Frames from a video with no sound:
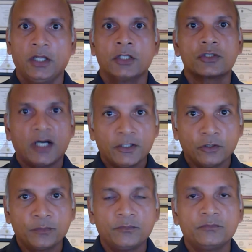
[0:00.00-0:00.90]
So I
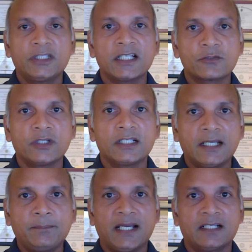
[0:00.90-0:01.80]
hope things will
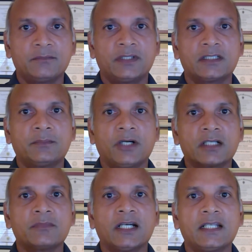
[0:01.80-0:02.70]
get better, but the
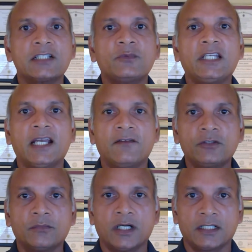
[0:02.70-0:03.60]
bottom line is we have
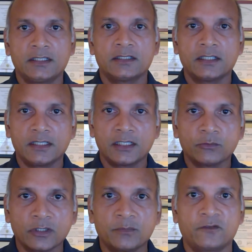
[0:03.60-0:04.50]
to monitor the real
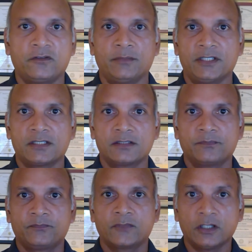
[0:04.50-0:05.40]
world performance
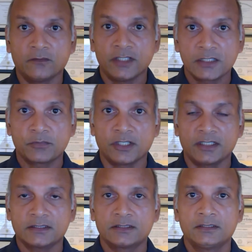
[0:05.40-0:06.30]
of these
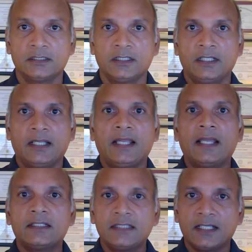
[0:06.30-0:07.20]
products
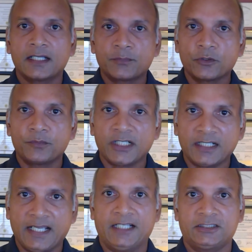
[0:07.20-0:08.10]
and take
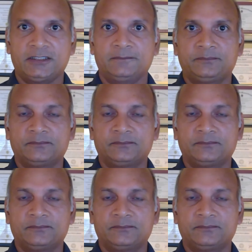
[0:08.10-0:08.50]
appropriate action.